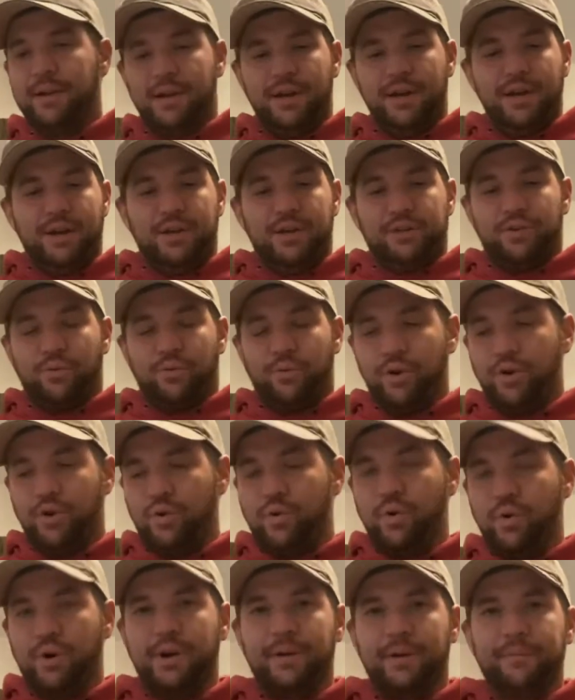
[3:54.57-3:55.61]
So real
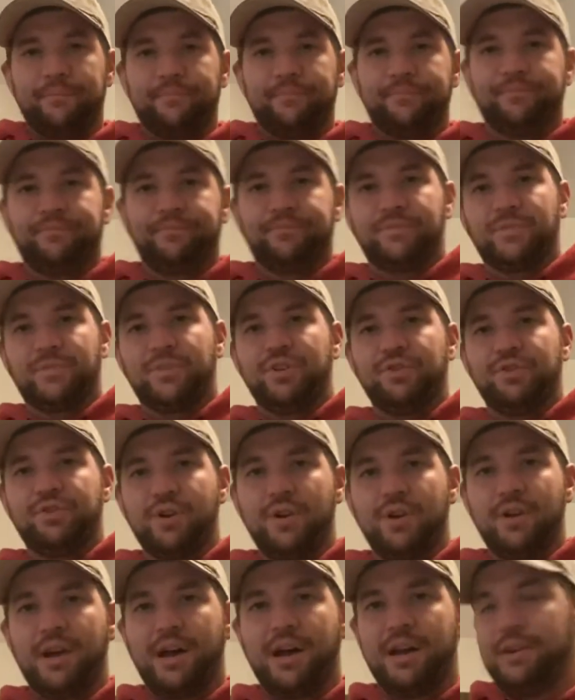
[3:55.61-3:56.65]
quick, to show
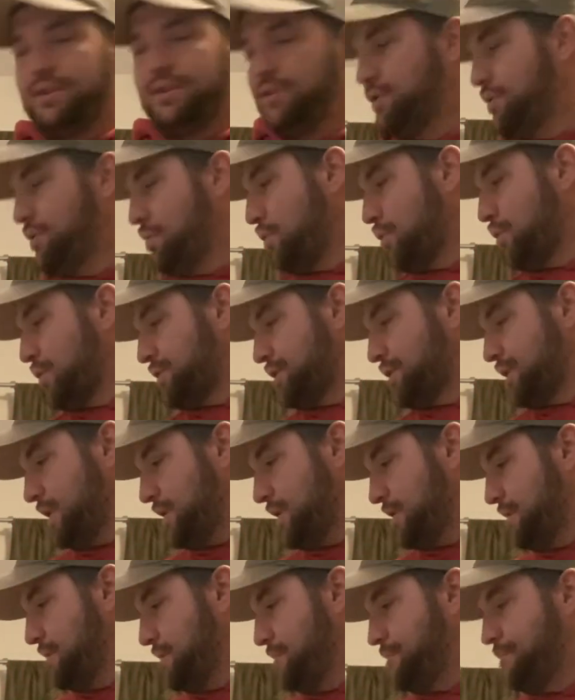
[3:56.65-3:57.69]
you how to use the
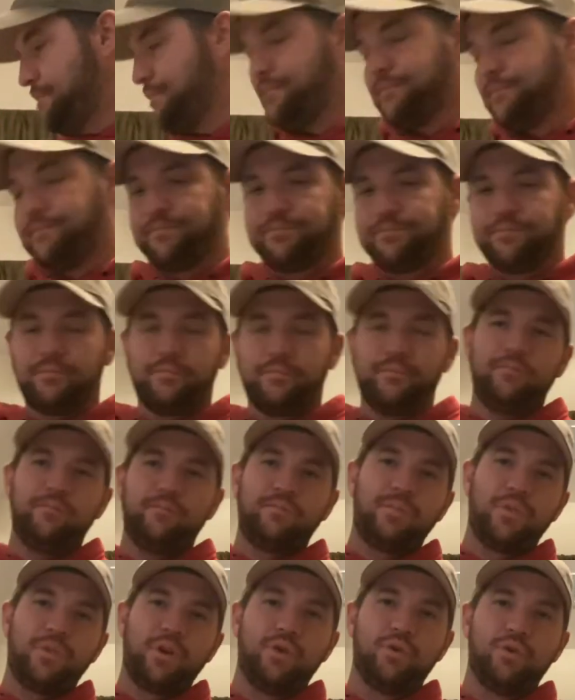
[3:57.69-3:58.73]
Boresighter,
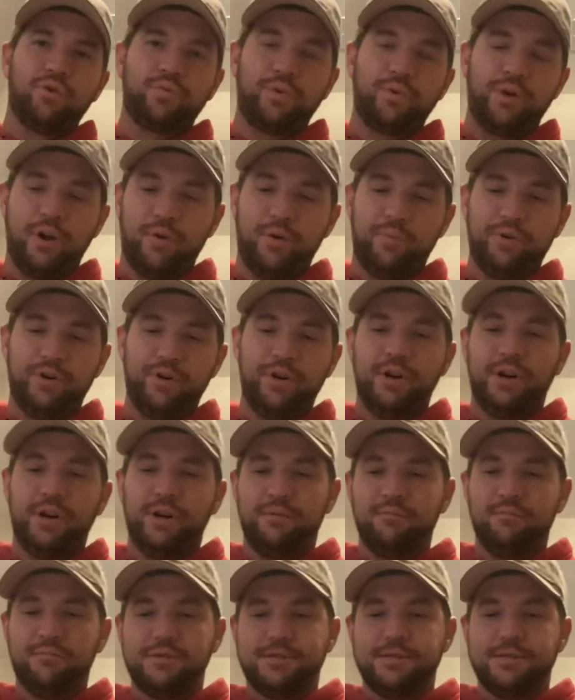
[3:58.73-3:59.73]
of course, we open it up.